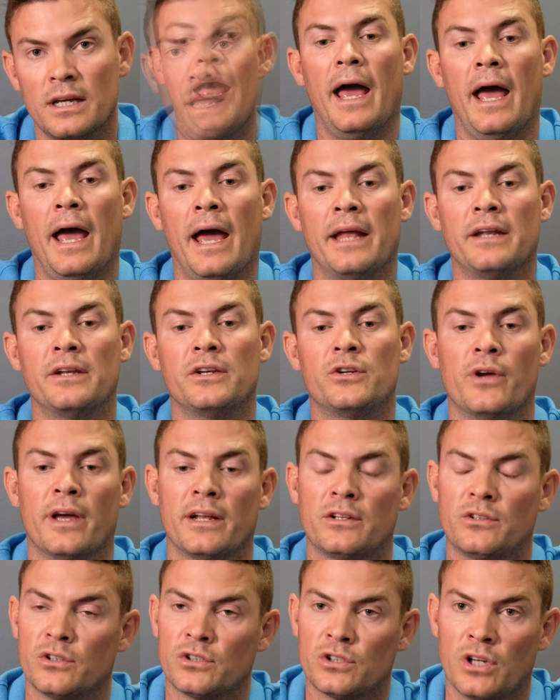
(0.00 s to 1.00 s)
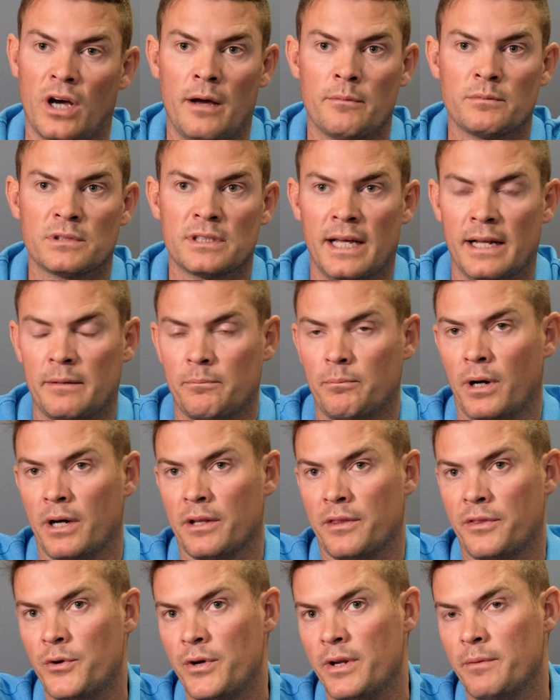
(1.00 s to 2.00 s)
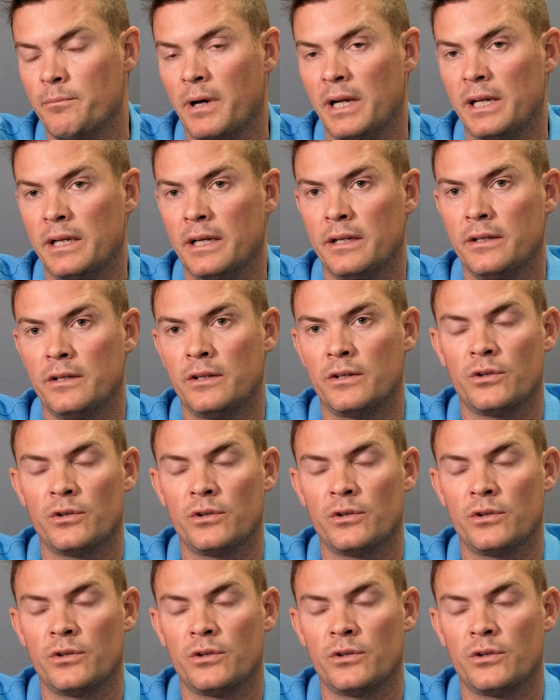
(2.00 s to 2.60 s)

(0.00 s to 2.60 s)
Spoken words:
and you had to times that by 3 million,